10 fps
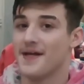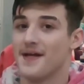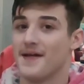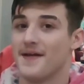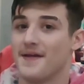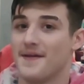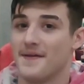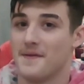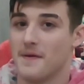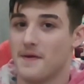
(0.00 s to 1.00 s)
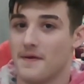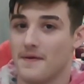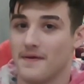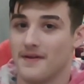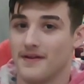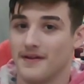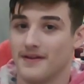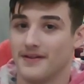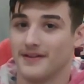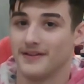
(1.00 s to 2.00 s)

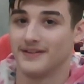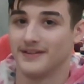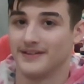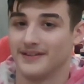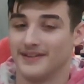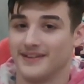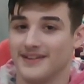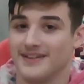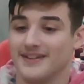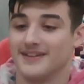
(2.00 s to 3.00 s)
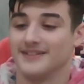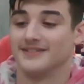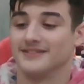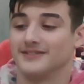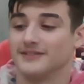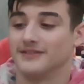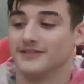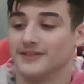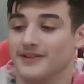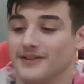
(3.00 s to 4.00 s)

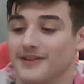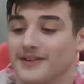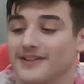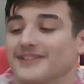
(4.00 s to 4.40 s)
Nothing is said.